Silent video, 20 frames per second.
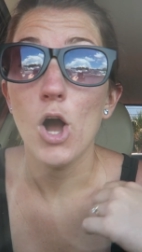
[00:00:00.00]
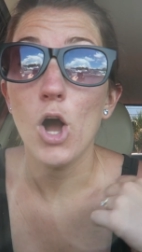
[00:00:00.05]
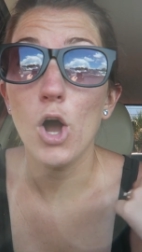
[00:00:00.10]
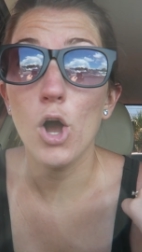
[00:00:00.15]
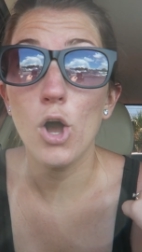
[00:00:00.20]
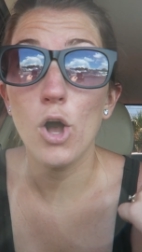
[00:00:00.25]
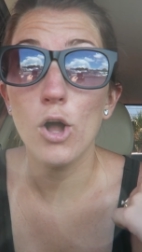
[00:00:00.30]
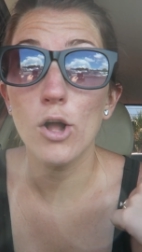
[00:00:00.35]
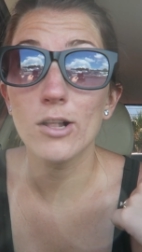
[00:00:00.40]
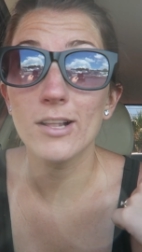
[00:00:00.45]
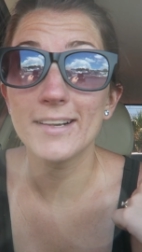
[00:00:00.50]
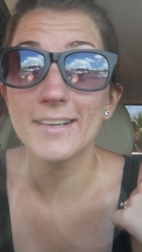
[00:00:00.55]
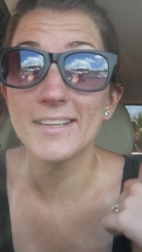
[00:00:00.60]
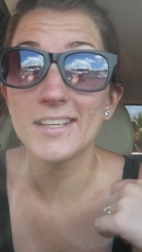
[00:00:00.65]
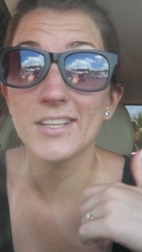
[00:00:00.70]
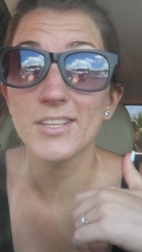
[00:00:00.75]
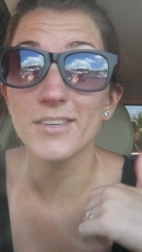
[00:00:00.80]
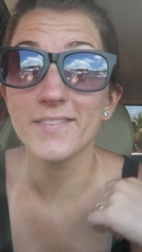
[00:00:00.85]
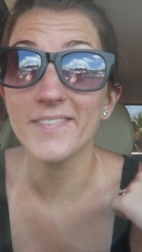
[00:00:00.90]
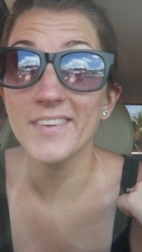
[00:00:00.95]
haul and
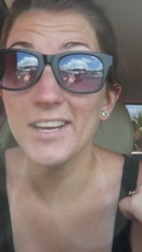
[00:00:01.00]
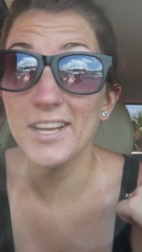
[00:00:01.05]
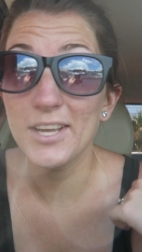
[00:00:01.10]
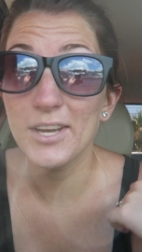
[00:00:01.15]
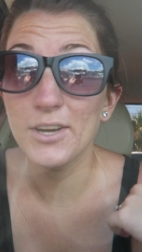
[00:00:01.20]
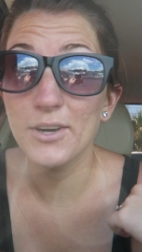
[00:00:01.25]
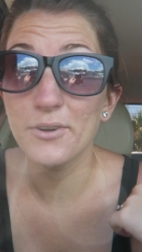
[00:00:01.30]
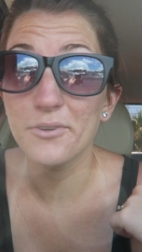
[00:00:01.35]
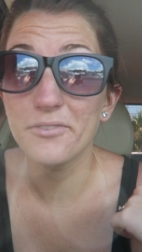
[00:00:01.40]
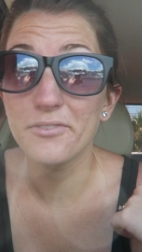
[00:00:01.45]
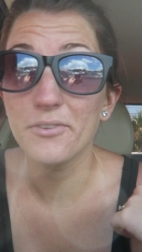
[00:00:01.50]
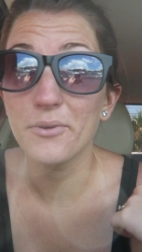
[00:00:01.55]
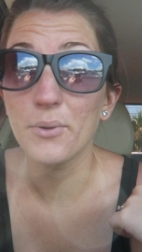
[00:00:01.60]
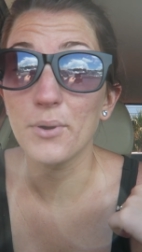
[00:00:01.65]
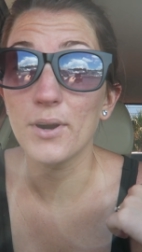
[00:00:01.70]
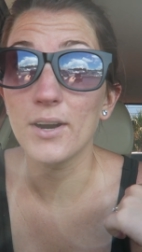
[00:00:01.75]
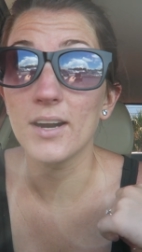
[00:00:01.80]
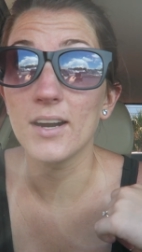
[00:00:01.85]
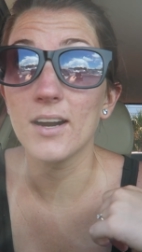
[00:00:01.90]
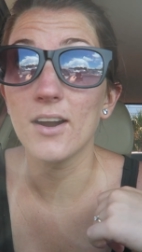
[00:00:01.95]
another video
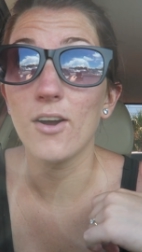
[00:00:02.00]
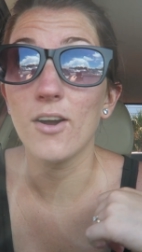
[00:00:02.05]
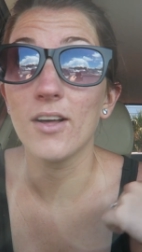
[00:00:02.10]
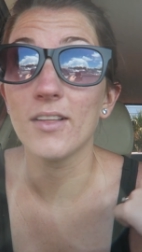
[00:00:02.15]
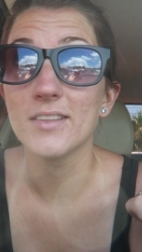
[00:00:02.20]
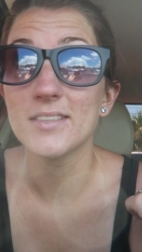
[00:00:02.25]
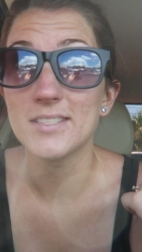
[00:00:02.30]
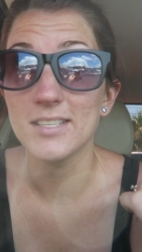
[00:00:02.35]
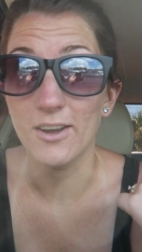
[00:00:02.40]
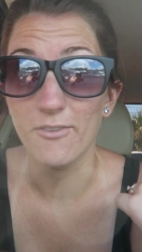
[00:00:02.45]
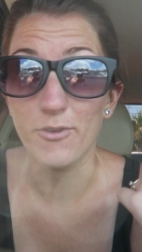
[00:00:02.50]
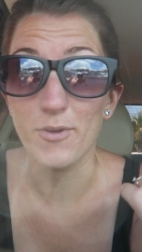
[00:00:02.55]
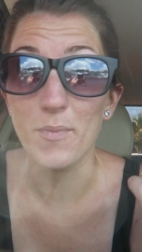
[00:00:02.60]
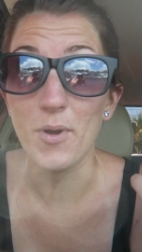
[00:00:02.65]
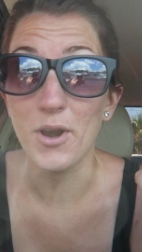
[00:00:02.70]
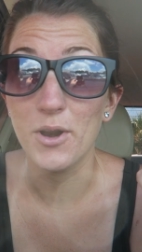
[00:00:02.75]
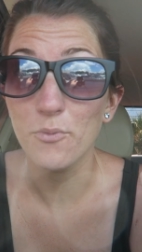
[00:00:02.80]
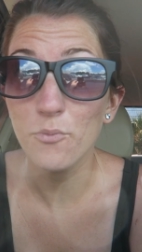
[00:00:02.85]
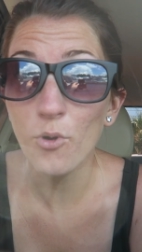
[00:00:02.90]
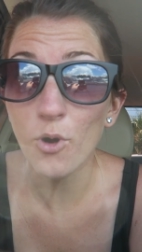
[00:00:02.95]
for all the stuff we
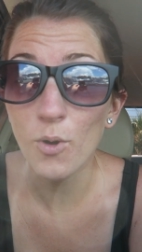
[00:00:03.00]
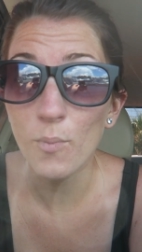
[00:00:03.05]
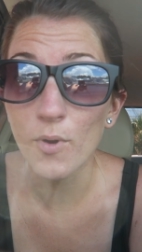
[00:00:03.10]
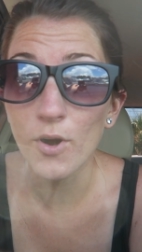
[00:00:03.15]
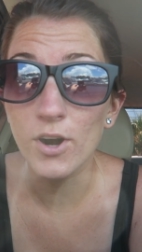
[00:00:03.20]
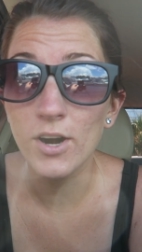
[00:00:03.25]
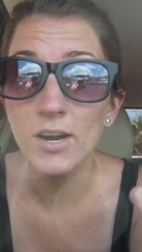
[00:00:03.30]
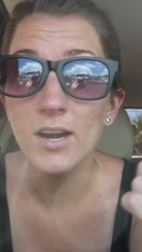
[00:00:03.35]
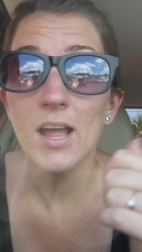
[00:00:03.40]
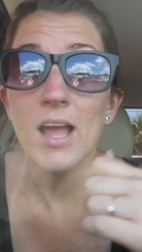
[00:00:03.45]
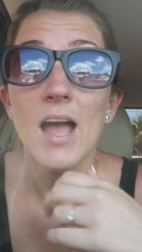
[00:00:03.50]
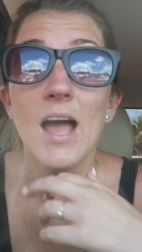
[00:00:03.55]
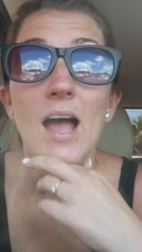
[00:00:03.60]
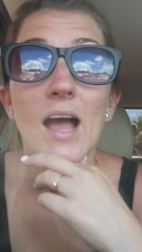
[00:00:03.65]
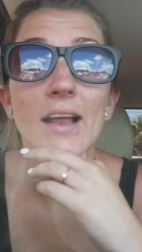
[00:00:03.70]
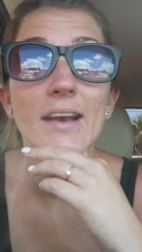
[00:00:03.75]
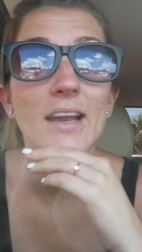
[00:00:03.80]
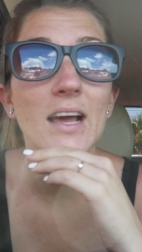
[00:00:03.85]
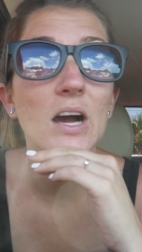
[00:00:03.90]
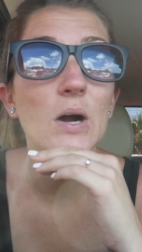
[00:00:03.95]
bought at Walmart.
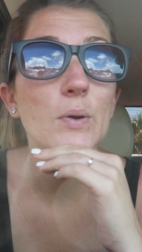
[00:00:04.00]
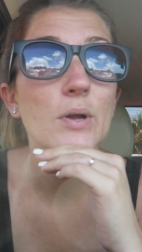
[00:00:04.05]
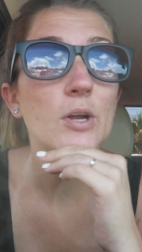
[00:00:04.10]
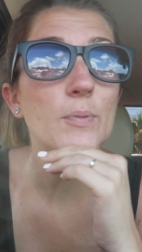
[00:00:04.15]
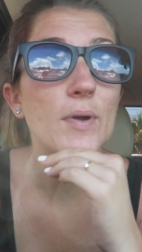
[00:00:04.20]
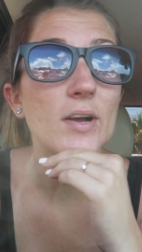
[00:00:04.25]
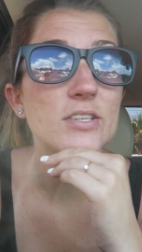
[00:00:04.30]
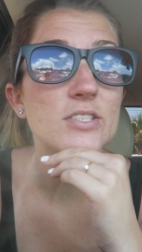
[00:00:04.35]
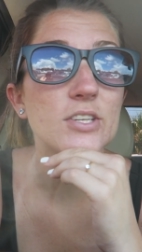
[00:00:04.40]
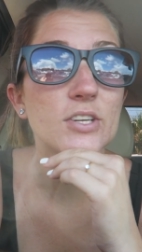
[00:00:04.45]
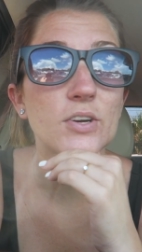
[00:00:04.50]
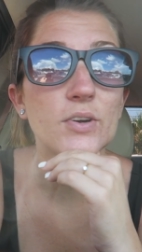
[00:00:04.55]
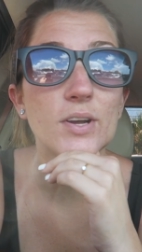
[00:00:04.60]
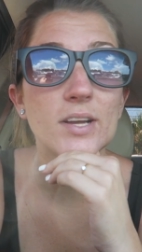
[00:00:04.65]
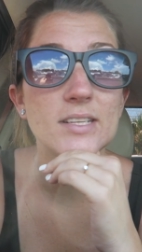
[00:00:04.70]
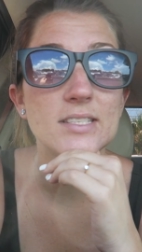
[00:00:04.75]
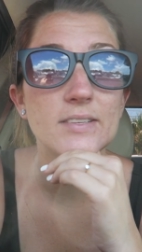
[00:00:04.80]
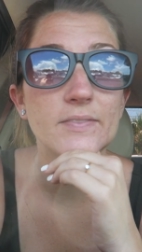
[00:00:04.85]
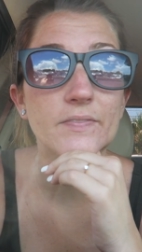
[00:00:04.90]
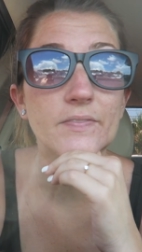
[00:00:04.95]
And now we are about to go
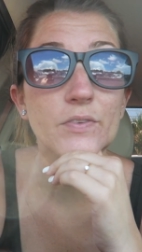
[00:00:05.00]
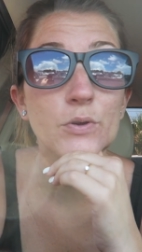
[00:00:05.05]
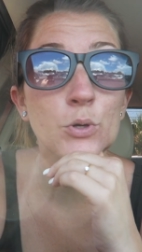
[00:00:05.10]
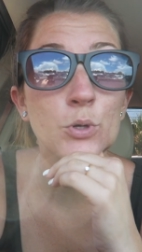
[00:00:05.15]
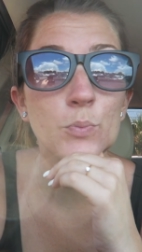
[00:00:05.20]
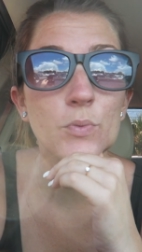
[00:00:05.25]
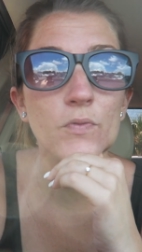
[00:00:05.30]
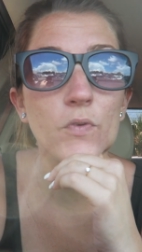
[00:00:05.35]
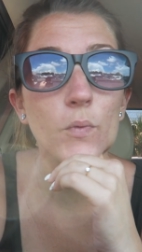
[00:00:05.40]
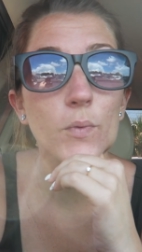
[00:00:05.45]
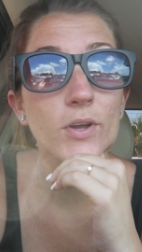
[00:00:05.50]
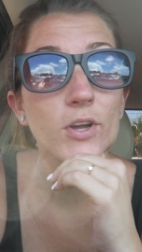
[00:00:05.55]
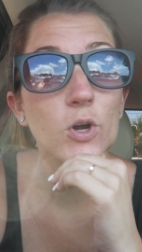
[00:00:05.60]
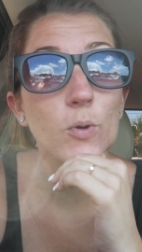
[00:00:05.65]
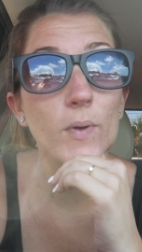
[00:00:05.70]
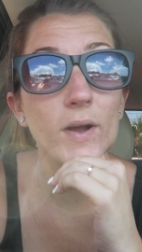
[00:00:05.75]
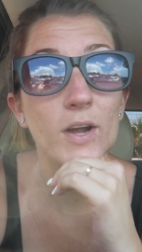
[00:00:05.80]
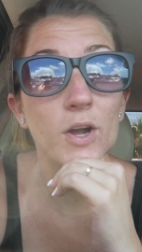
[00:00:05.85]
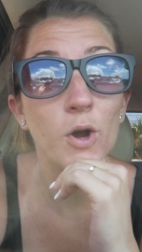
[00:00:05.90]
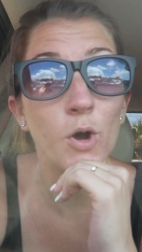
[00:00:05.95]
get some food before we go
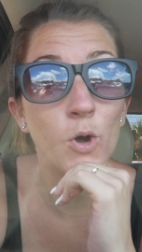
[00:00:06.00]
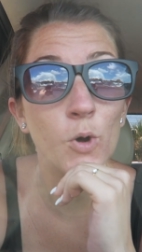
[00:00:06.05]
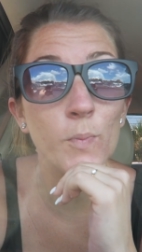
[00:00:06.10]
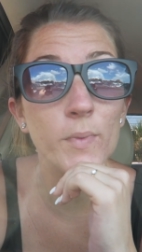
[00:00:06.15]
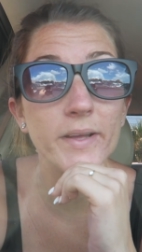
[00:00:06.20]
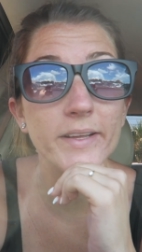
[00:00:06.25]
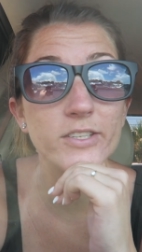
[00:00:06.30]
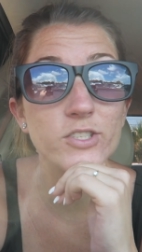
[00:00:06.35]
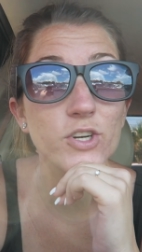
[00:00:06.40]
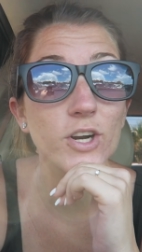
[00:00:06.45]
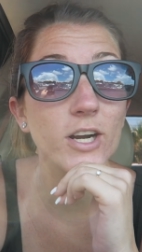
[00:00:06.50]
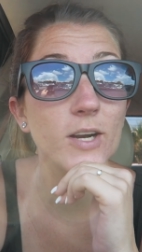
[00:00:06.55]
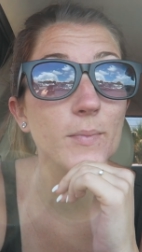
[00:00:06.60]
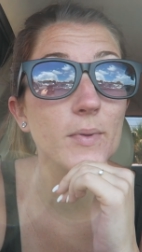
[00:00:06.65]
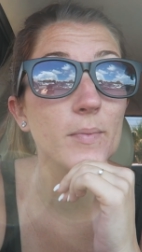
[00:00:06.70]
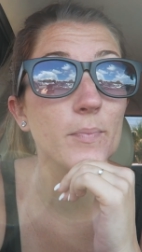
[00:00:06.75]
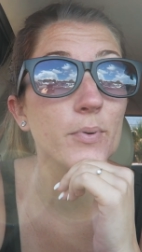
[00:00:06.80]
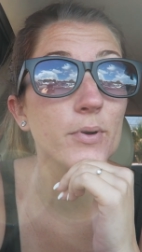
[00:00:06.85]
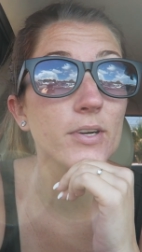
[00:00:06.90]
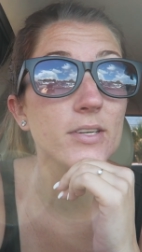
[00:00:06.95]
back home and try to
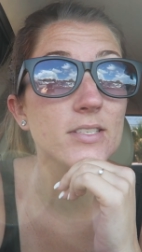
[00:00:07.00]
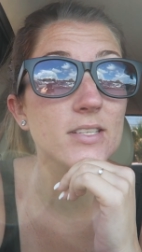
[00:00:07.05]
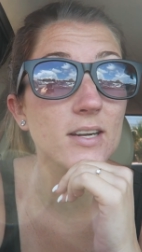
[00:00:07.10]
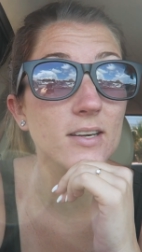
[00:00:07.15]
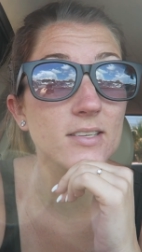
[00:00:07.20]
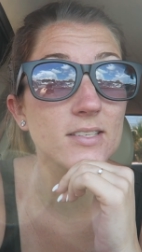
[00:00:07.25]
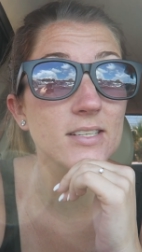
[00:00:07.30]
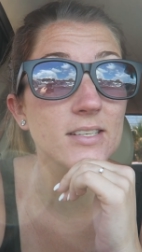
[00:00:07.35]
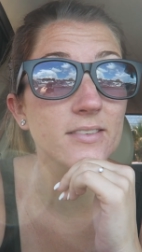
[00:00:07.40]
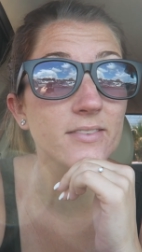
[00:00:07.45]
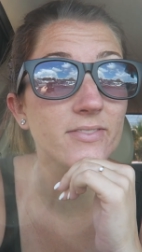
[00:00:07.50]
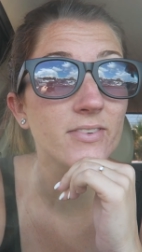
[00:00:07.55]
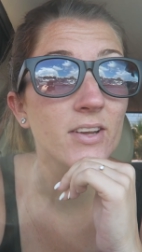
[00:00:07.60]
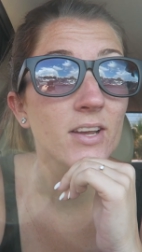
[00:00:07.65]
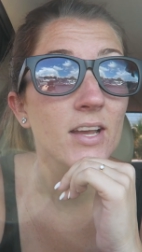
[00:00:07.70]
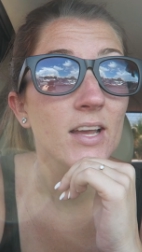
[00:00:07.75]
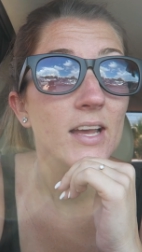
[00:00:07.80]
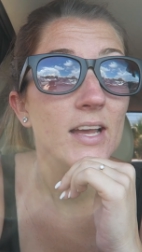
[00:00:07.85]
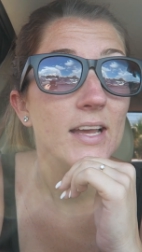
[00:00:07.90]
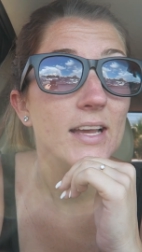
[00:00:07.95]
be productive.
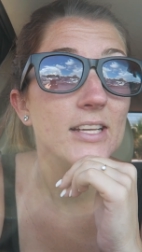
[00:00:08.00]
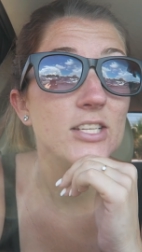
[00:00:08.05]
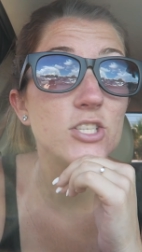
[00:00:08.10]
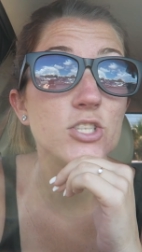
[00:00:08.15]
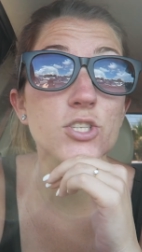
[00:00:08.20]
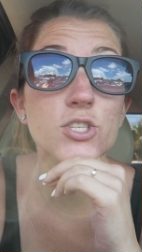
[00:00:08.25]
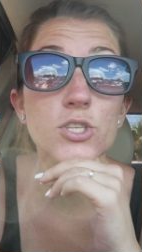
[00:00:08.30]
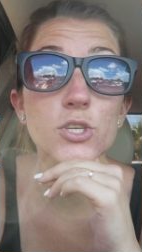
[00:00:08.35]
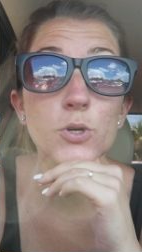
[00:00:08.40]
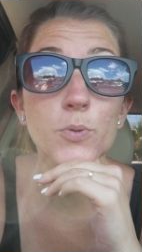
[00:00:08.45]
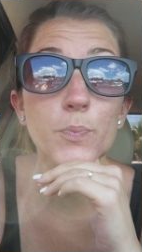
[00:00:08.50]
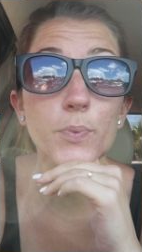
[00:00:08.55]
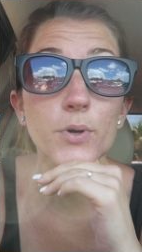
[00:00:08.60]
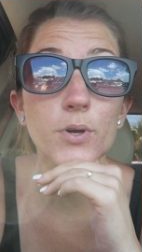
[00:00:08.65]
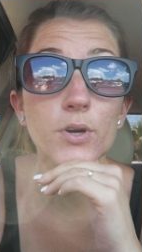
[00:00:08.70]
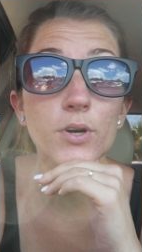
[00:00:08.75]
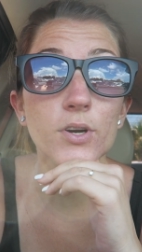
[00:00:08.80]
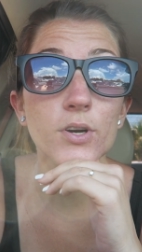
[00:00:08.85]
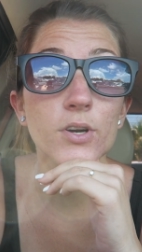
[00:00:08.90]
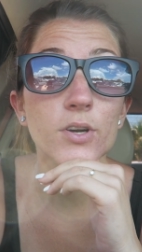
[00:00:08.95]
It's
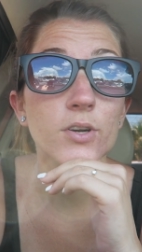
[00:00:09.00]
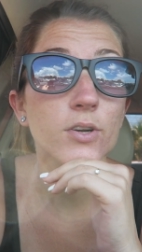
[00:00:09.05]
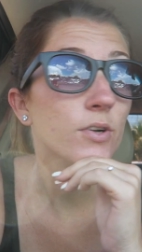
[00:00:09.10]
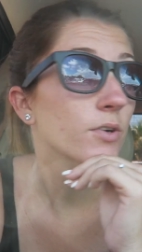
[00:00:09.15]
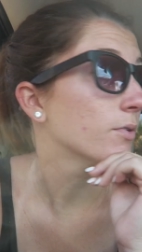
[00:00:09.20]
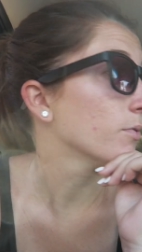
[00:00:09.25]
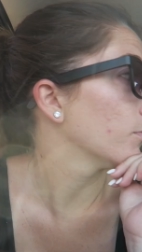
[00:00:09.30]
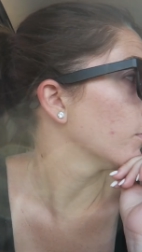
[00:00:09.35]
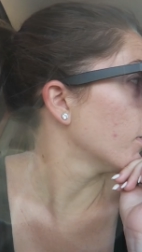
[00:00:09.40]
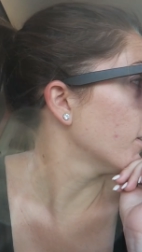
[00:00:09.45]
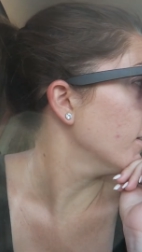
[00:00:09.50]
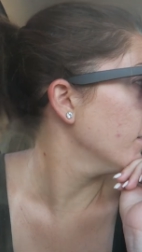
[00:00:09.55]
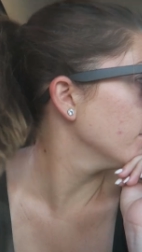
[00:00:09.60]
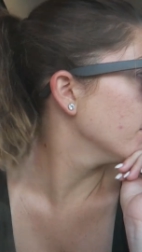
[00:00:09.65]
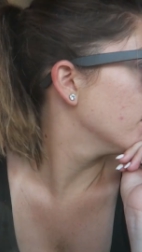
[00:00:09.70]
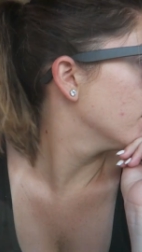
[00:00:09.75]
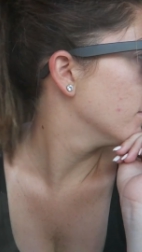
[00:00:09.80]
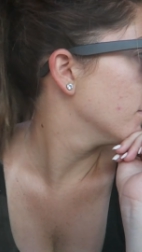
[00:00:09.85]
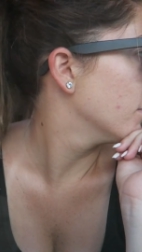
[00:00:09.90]
super, what?